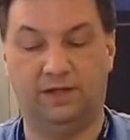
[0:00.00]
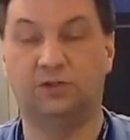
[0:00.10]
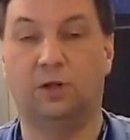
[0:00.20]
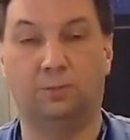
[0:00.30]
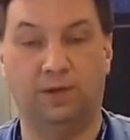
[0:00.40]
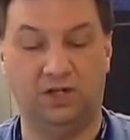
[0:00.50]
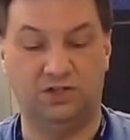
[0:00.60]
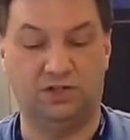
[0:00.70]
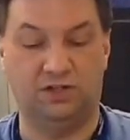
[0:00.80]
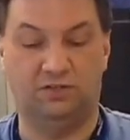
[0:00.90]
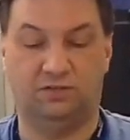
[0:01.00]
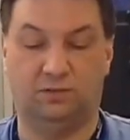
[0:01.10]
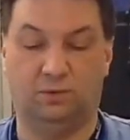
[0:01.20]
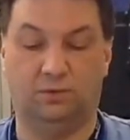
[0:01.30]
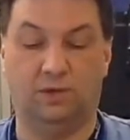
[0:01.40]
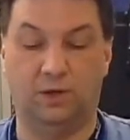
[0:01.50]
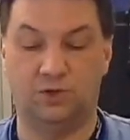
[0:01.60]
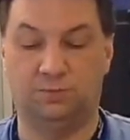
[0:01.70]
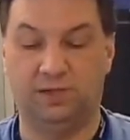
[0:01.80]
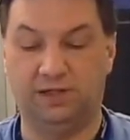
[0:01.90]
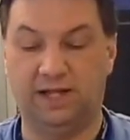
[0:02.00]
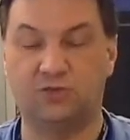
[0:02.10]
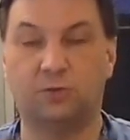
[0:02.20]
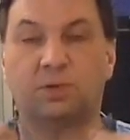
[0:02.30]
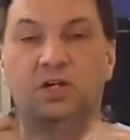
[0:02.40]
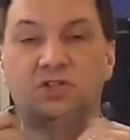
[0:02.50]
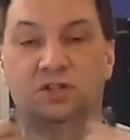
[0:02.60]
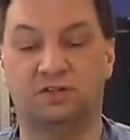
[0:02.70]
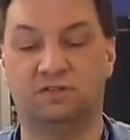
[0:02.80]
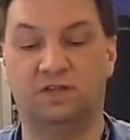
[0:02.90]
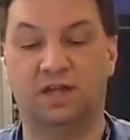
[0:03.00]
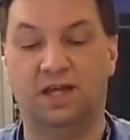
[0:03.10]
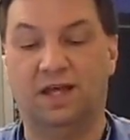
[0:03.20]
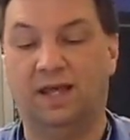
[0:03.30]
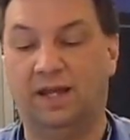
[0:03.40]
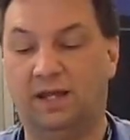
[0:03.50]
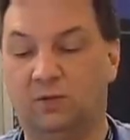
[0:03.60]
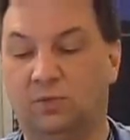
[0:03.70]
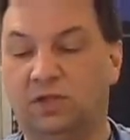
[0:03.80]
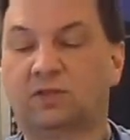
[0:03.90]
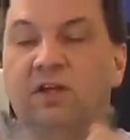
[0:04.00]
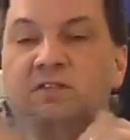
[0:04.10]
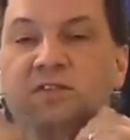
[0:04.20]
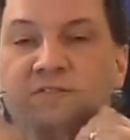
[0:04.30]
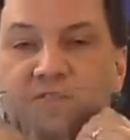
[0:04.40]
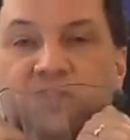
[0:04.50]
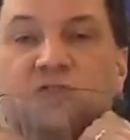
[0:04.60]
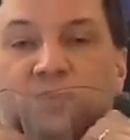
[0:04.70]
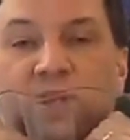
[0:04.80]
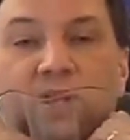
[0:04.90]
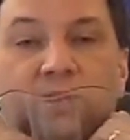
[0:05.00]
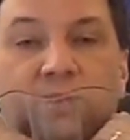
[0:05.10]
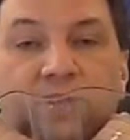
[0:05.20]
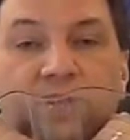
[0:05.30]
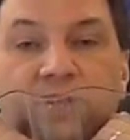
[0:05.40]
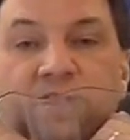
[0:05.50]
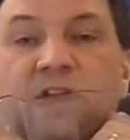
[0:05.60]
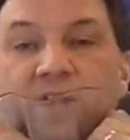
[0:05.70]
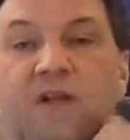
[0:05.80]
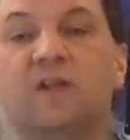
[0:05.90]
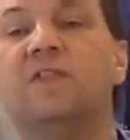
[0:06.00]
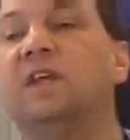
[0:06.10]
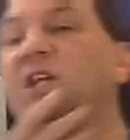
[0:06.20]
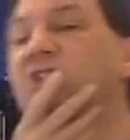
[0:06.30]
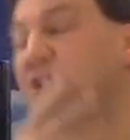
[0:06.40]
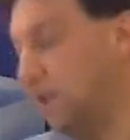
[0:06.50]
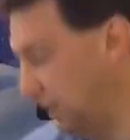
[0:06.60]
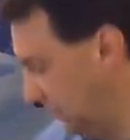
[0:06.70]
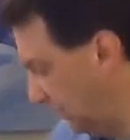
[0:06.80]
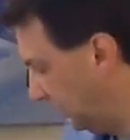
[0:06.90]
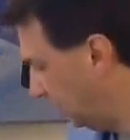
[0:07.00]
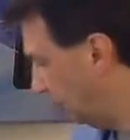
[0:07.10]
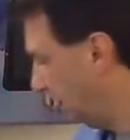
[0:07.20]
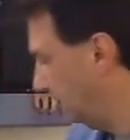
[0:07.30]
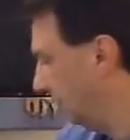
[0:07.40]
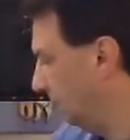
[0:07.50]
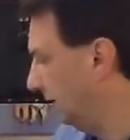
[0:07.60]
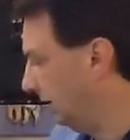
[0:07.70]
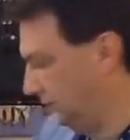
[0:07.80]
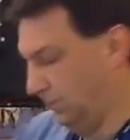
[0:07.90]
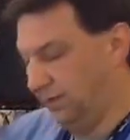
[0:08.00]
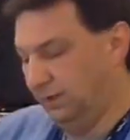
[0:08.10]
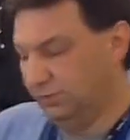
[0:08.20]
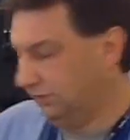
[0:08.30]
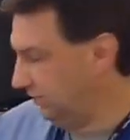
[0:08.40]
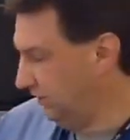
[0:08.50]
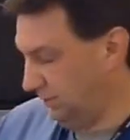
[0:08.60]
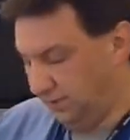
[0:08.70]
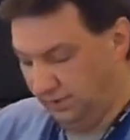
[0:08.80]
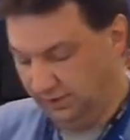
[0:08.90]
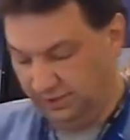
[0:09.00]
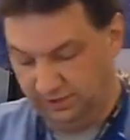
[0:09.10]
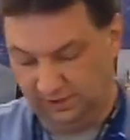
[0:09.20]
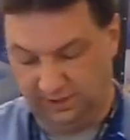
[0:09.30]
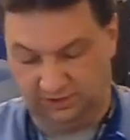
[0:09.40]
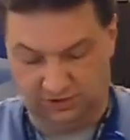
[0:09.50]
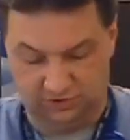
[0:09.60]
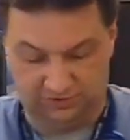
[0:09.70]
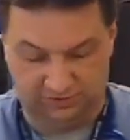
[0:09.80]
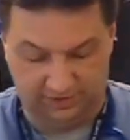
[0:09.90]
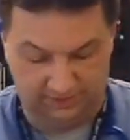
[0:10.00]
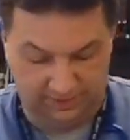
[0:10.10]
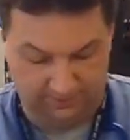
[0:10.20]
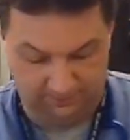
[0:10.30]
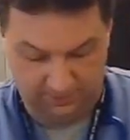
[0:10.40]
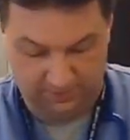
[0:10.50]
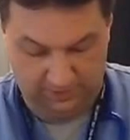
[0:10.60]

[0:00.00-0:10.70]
on adult patients or larger pediatric patients, and what it does is it fits right underneath the chin, and we're able to go ahead and connect it just like that.